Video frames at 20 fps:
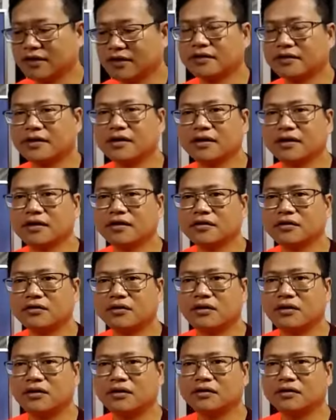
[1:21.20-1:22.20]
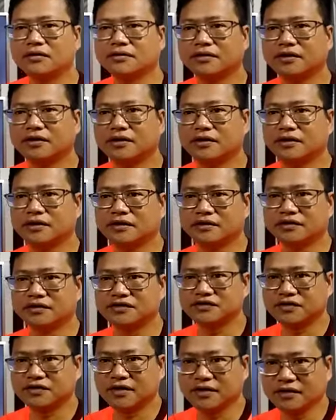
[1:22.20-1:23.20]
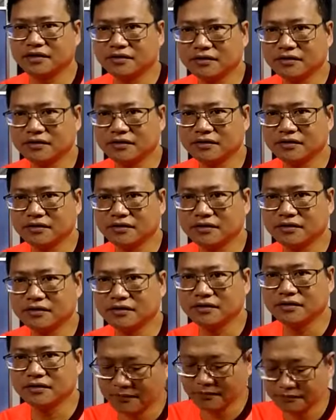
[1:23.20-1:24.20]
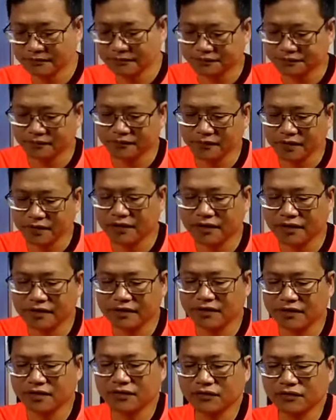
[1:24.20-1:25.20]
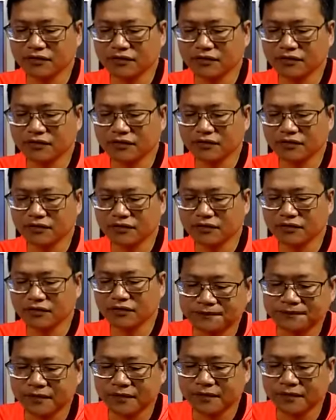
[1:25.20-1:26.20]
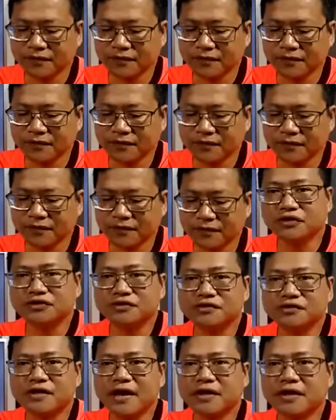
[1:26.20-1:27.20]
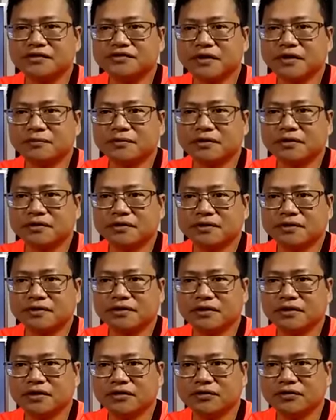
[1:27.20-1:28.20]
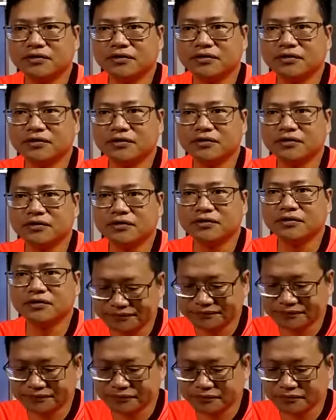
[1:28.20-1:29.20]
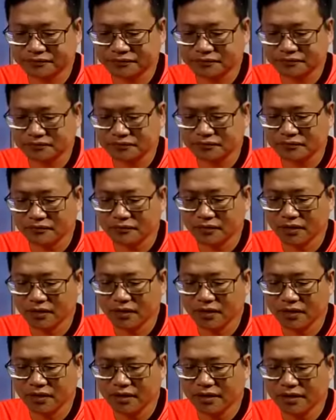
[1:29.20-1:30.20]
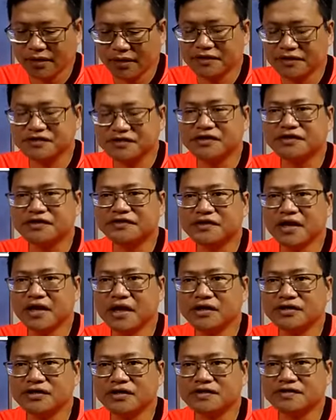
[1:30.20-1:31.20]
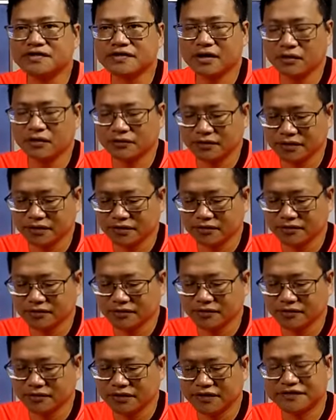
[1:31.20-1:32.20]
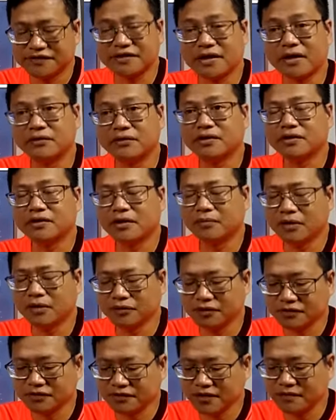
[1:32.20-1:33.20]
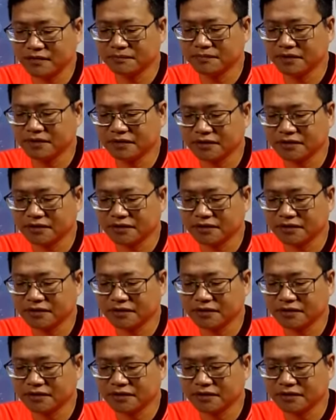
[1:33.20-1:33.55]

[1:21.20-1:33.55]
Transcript: read on the screen while I'm reading it also for you. Revelation 9, chapter 13, 14. And the sixth angel sounded. He sounded about the trumpet.